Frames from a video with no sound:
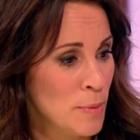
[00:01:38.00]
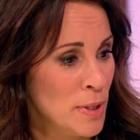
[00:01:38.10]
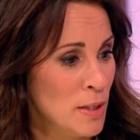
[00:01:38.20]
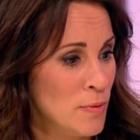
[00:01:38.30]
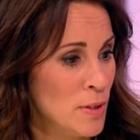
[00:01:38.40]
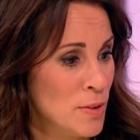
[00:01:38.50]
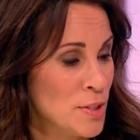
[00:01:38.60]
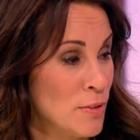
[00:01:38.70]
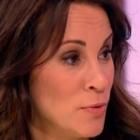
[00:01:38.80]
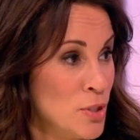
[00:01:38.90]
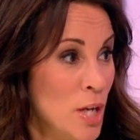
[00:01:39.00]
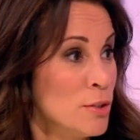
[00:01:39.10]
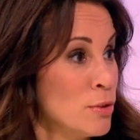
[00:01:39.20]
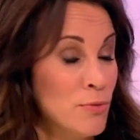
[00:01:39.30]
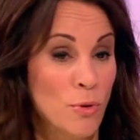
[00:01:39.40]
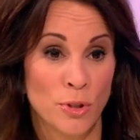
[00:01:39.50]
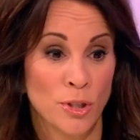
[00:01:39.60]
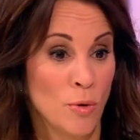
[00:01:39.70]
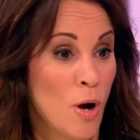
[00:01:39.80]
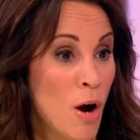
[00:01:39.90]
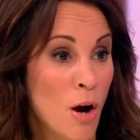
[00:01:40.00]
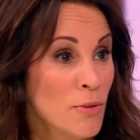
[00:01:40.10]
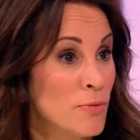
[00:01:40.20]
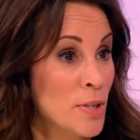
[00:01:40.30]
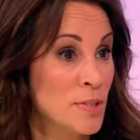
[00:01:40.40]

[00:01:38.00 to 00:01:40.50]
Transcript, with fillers: where many of the, the suffragettes who fought yeah. so hard for